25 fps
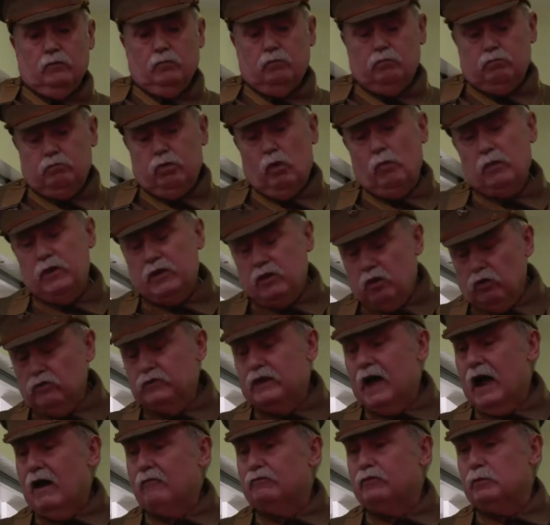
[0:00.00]
but we couldn't
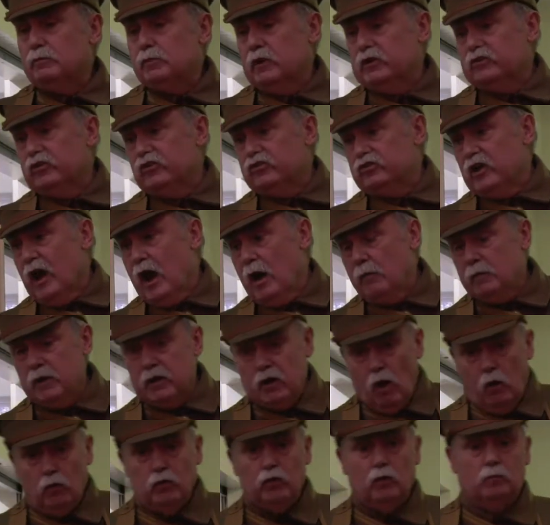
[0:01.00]
have the British Army
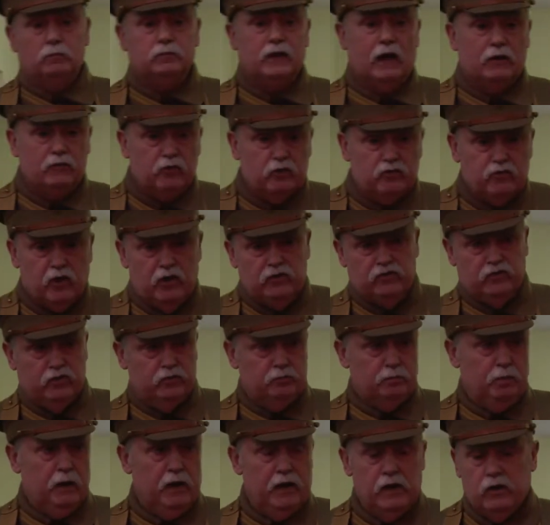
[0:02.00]
going up and down the trenches
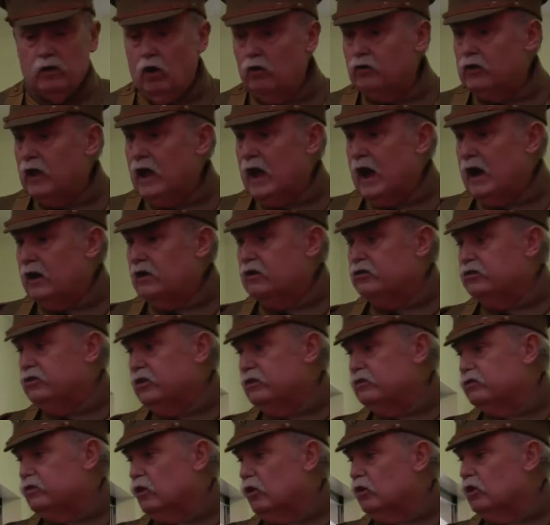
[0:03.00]
peeing on the
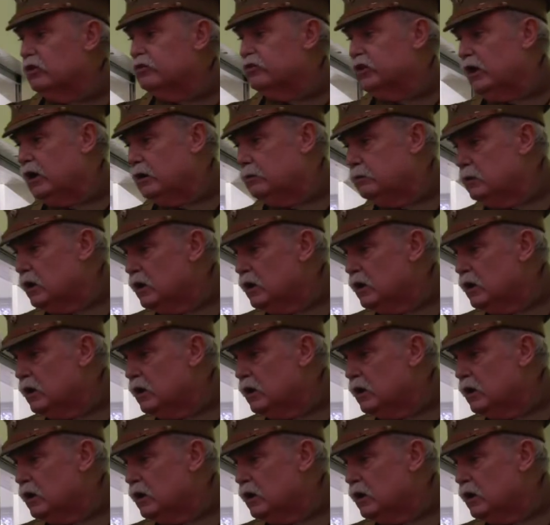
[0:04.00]
handkerchiefs all the time,